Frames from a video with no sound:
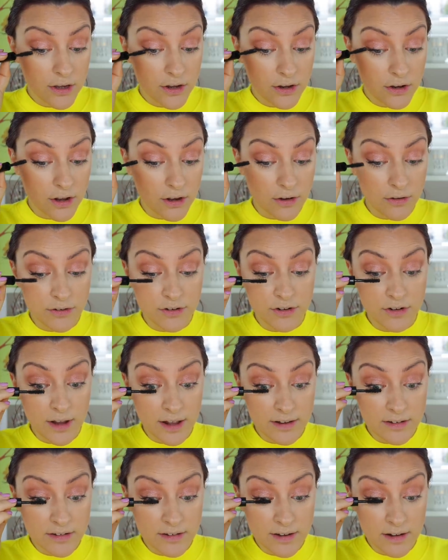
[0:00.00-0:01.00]
you know, to
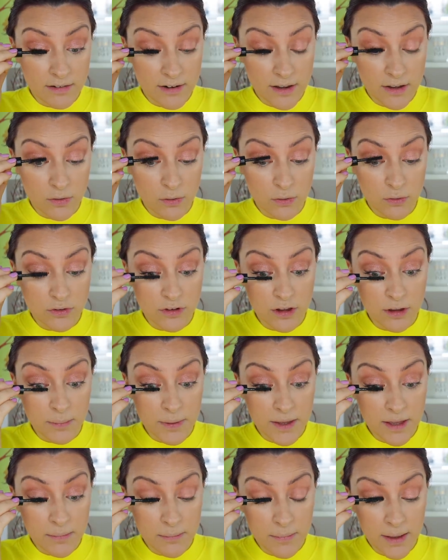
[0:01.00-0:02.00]
necessarily also
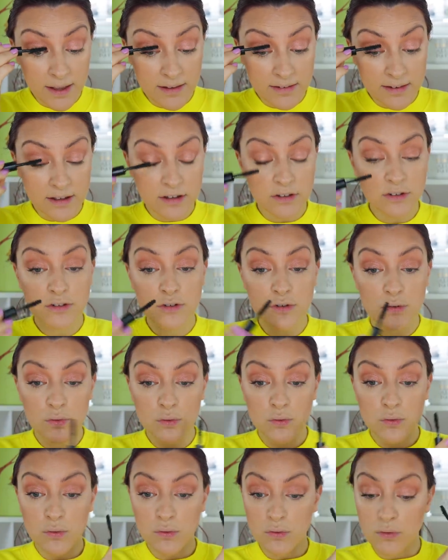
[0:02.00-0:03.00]
be amazing at
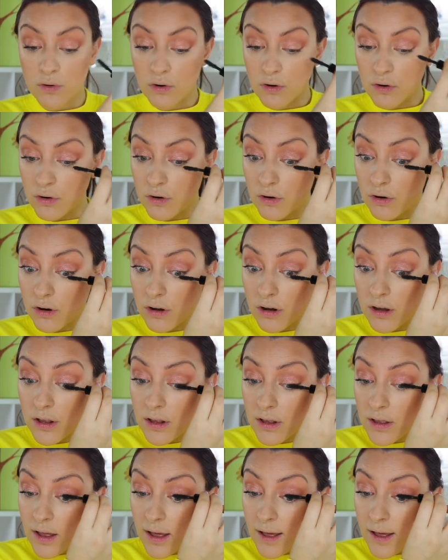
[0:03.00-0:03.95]
school or